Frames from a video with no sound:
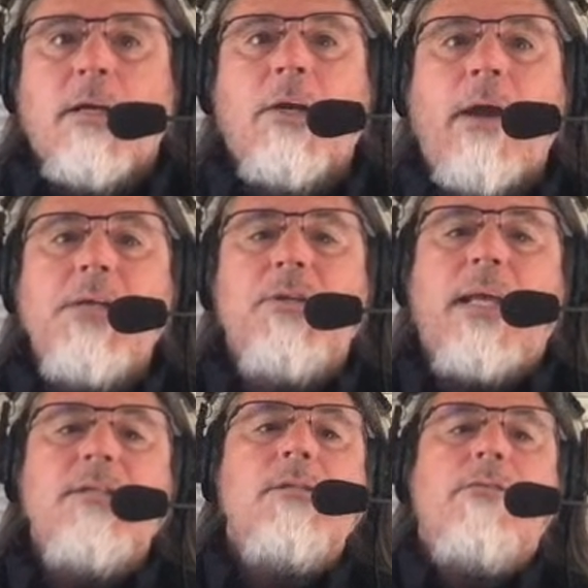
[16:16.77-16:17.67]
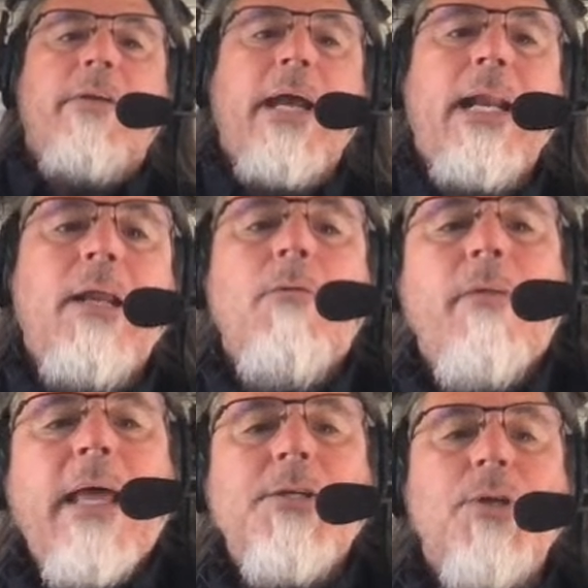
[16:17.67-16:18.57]
Congratulations if you got in
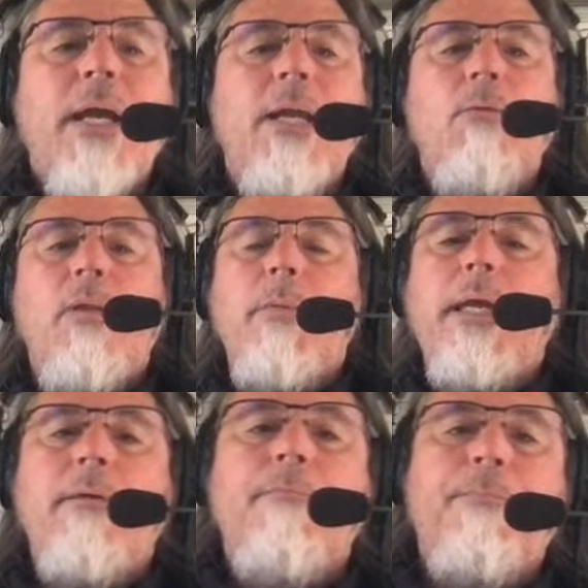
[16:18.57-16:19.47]
with that trade with me.